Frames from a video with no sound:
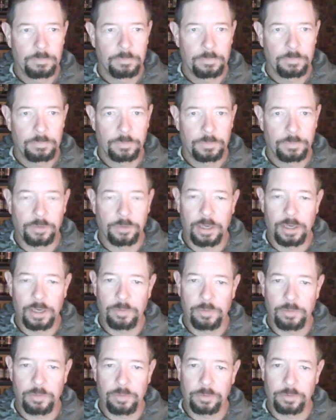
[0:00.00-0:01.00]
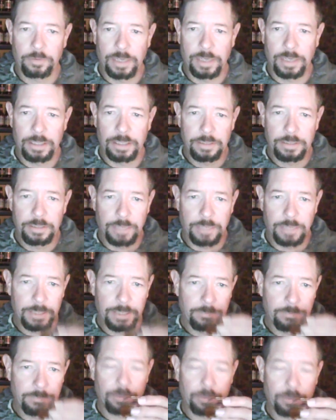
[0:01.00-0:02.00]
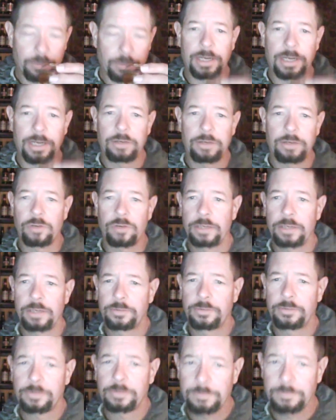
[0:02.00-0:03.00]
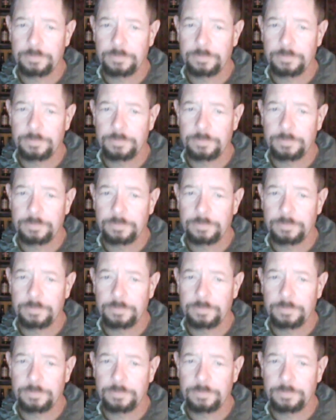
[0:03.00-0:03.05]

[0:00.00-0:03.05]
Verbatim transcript: study of personality, right? Personality traits.